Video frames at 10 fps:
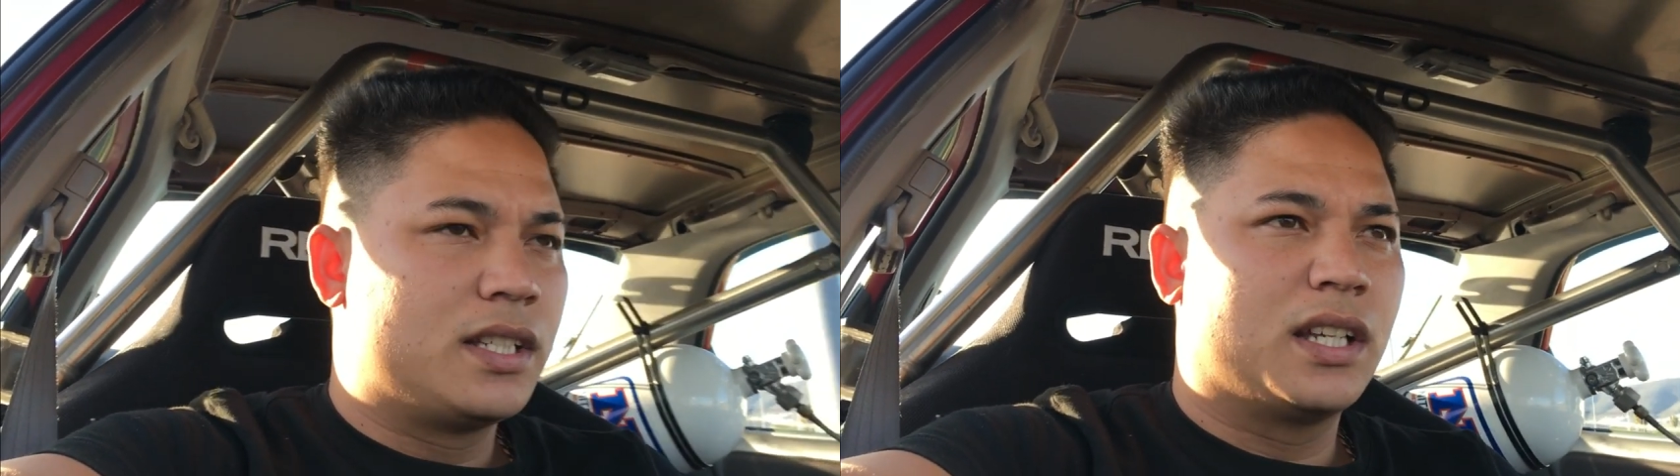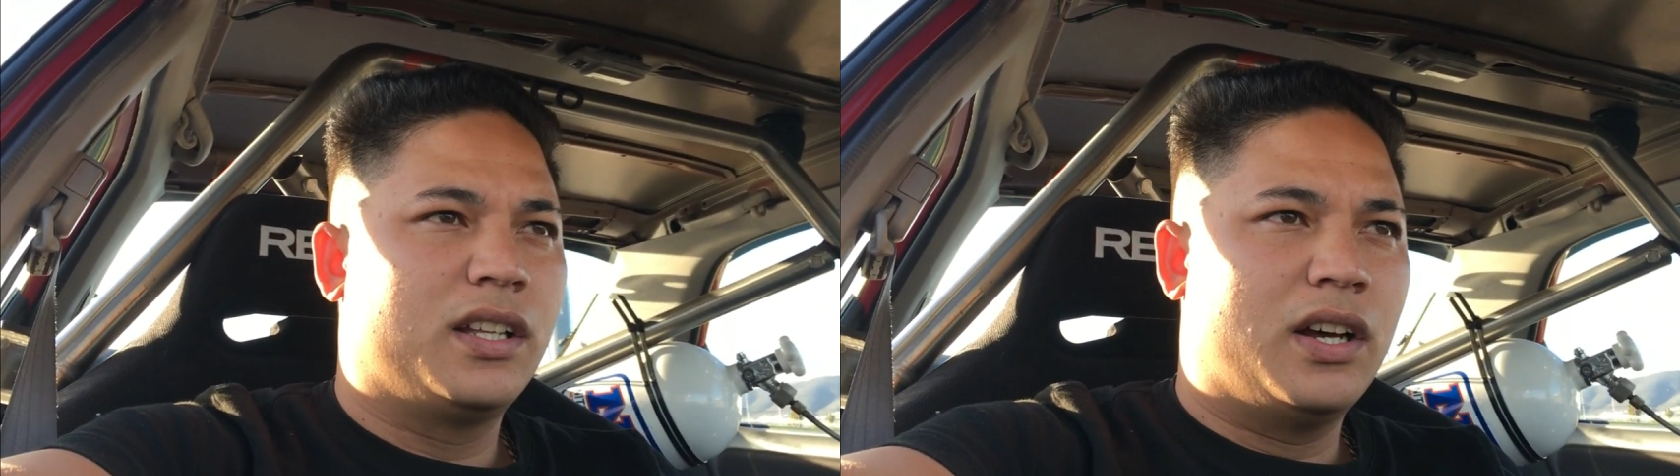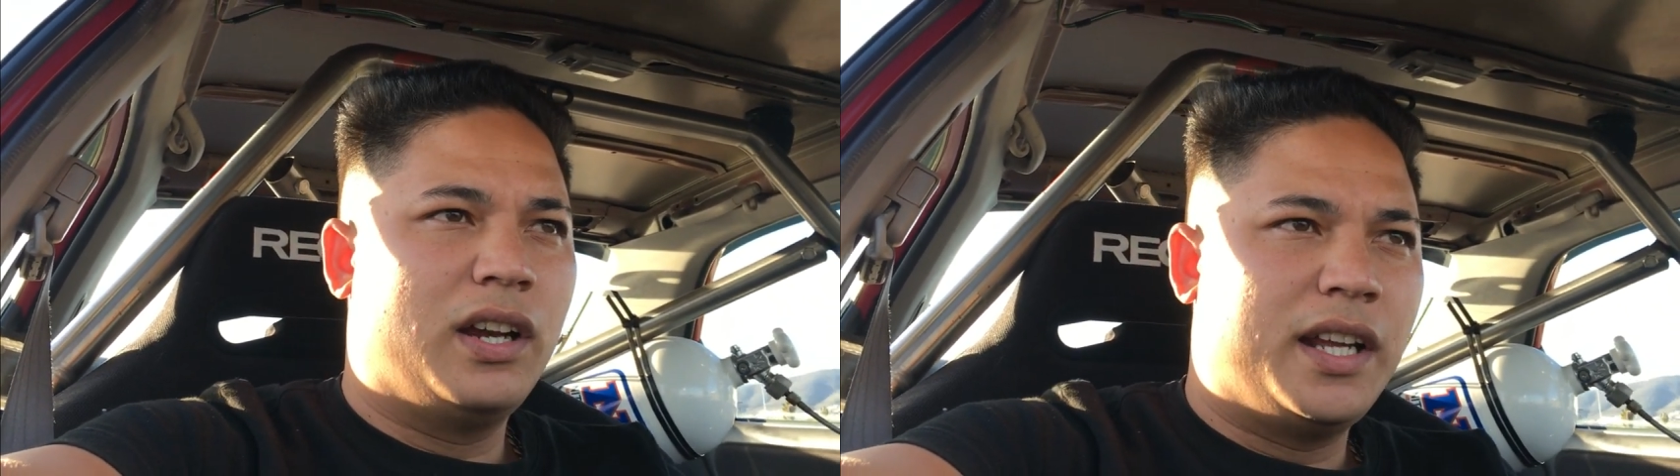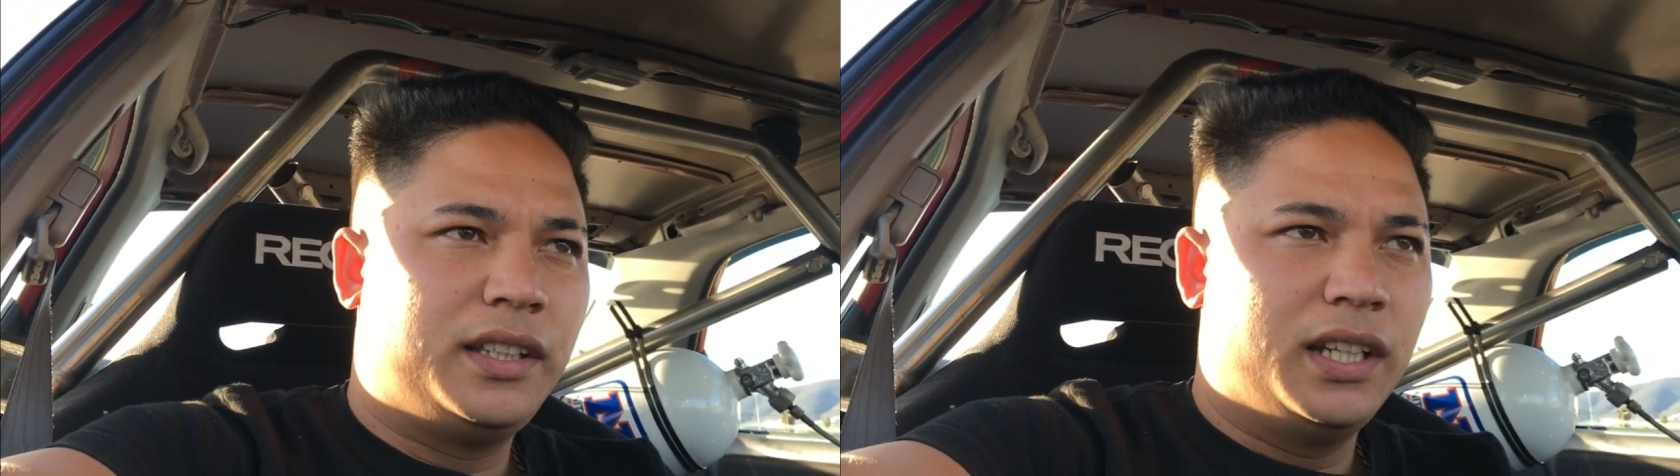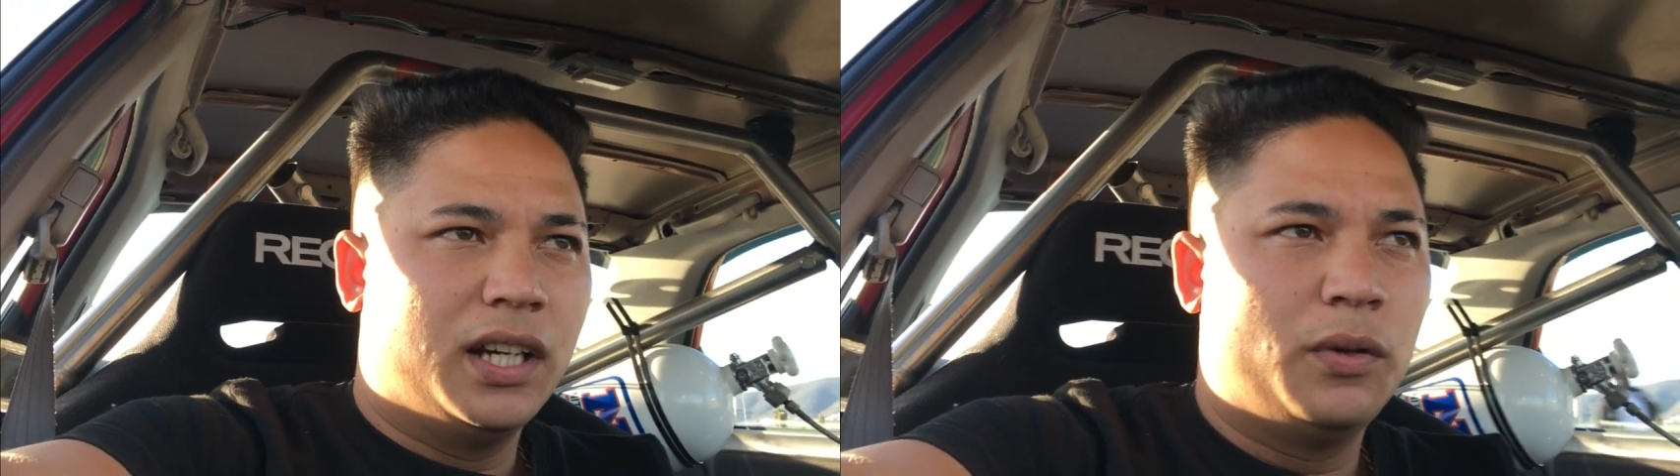So the whole
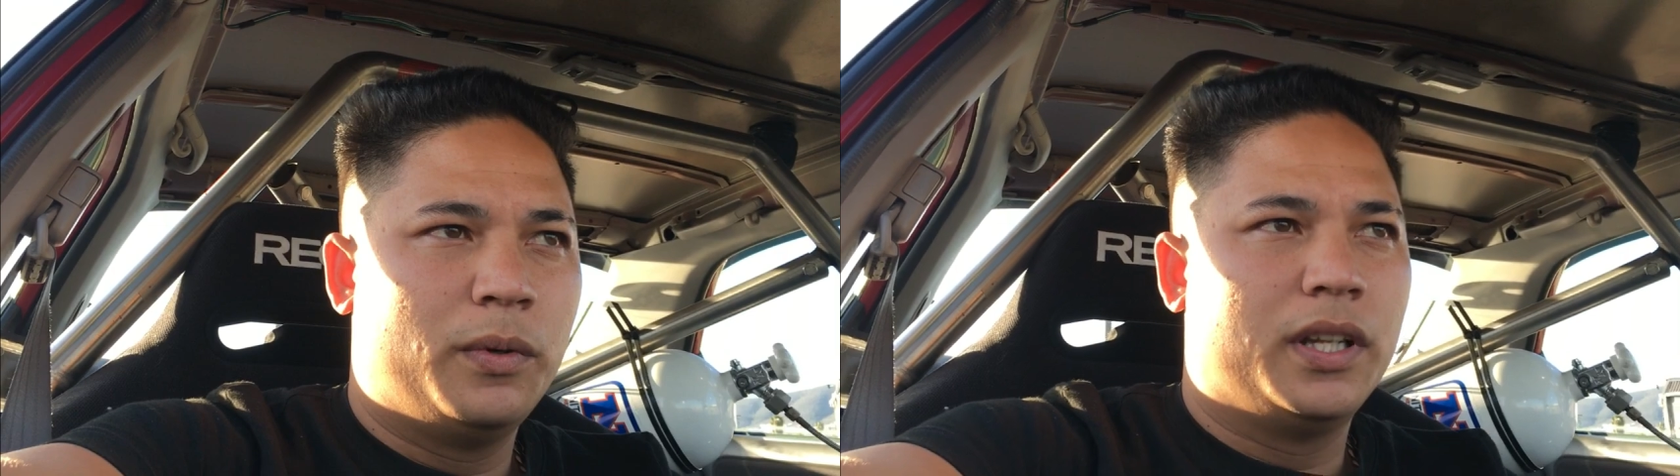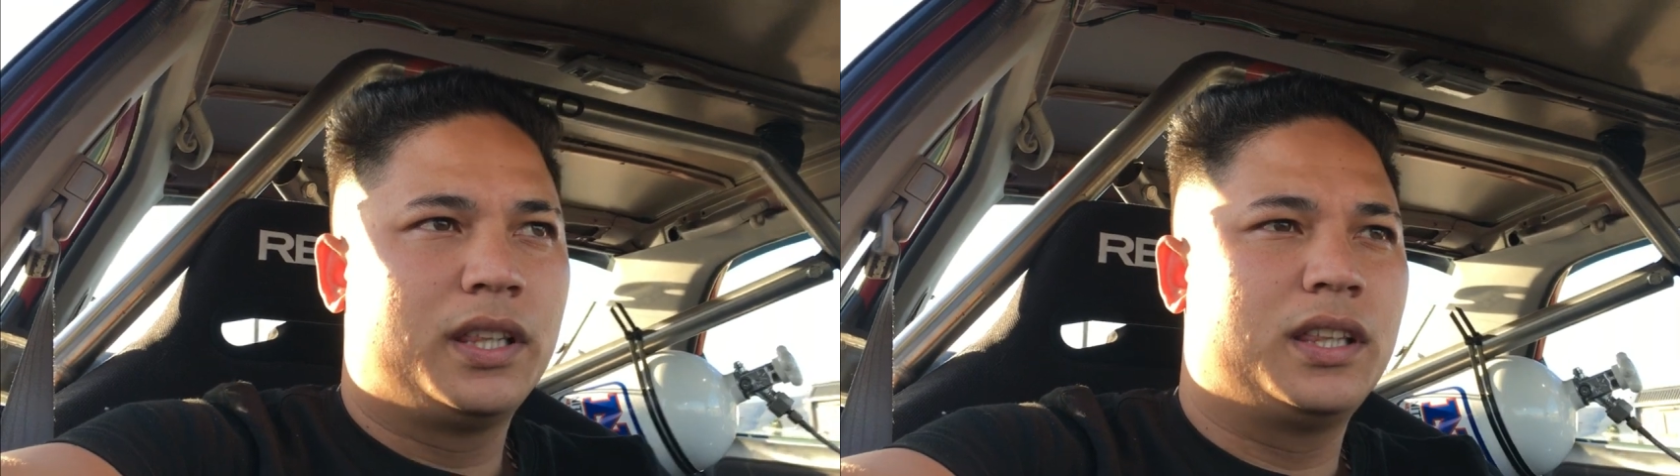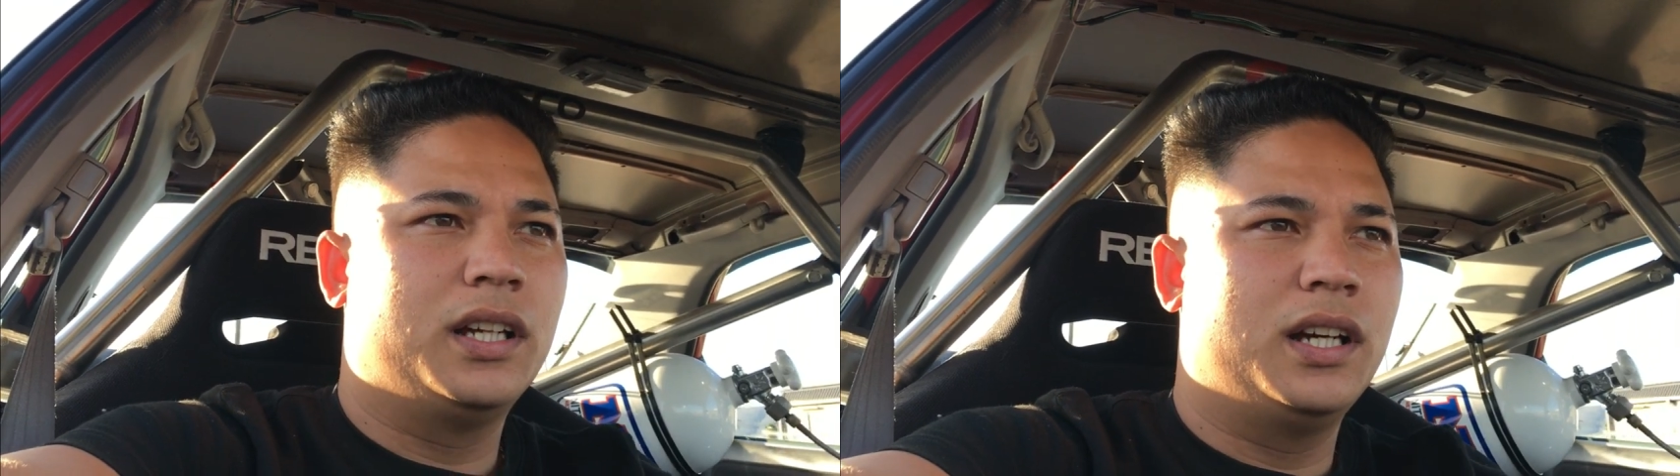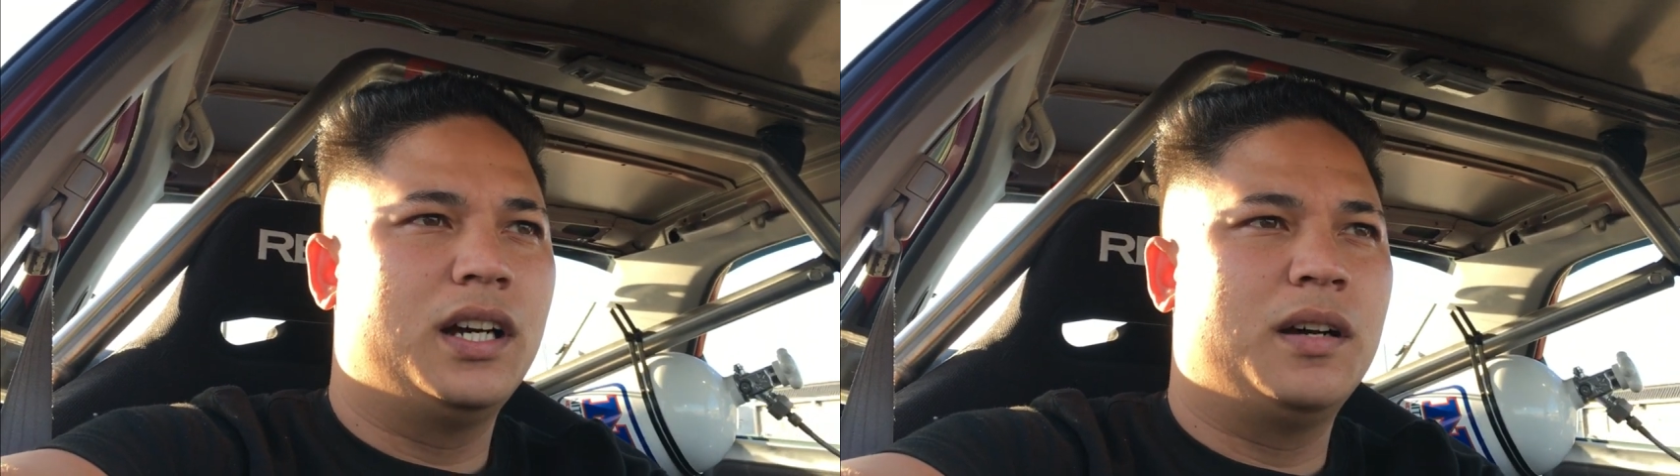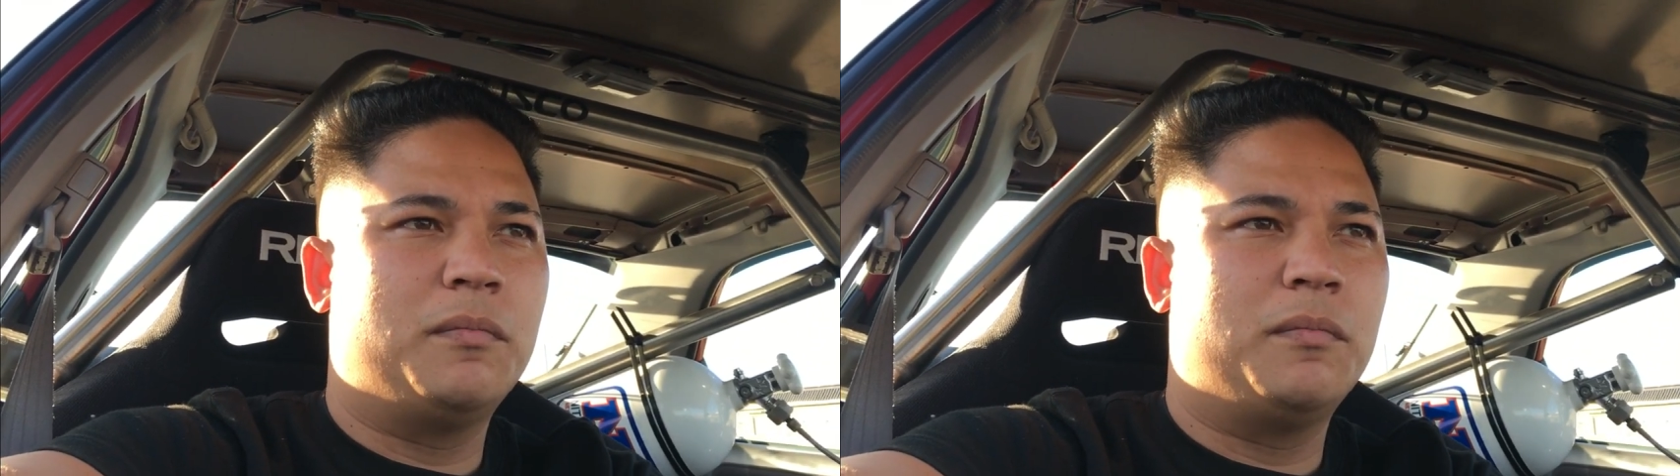idea with uh,